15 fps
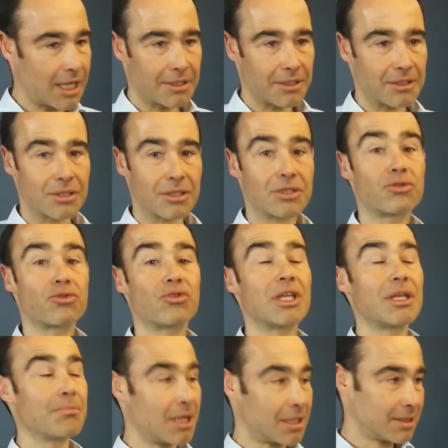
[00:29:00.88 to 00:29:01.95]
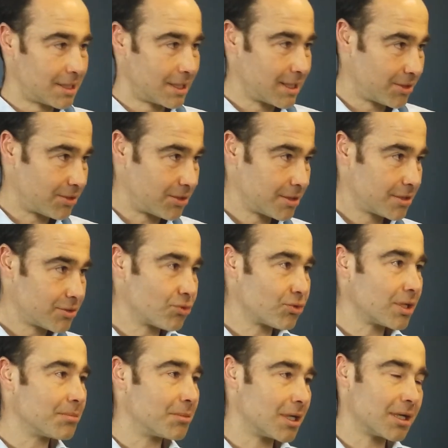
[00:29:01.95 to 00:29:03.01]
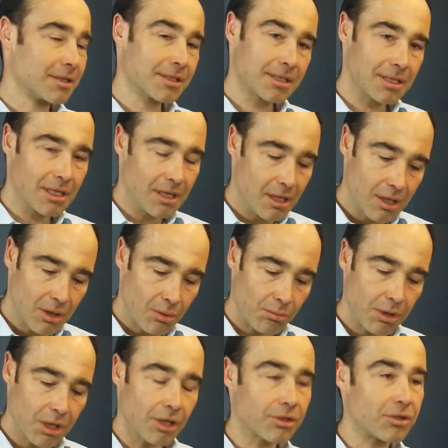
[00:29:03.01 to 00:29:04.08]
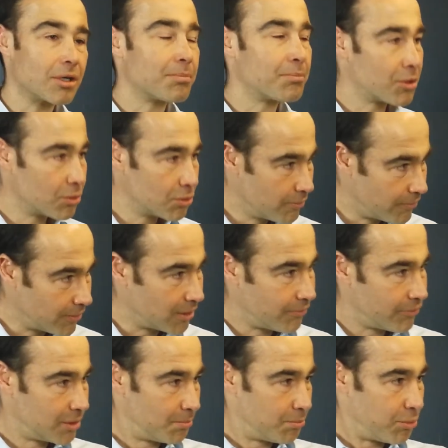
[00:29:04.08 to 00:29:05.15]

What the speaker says: and 3 months later, 3 months, we got the approval of the